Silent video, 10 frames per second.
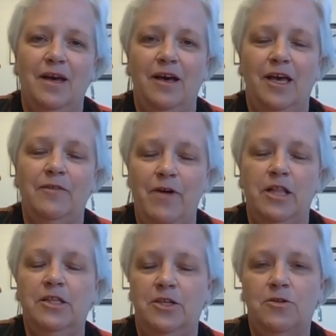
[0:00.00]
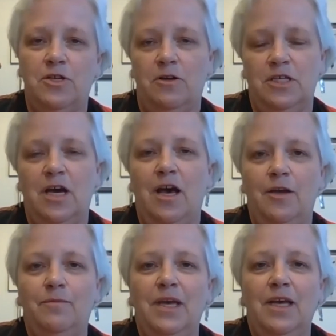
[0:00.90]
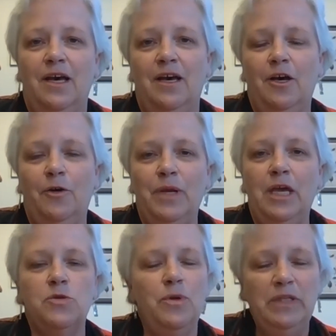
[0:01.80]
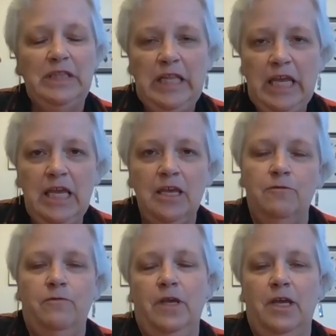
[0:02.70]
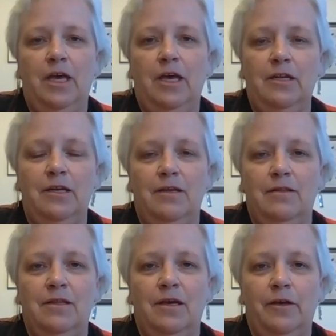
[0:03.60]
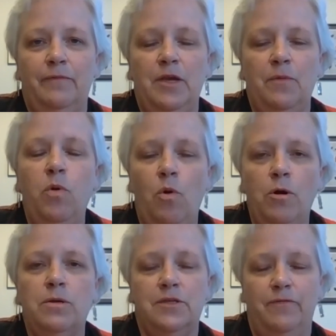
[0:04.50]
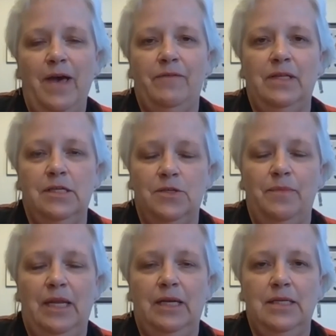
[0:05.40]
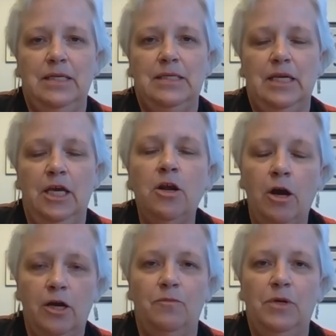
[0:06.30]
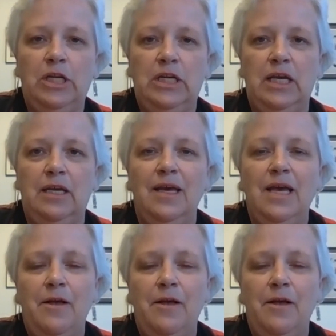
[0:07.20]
and volunteers our time, we believe in the importance of having these amenities in our community.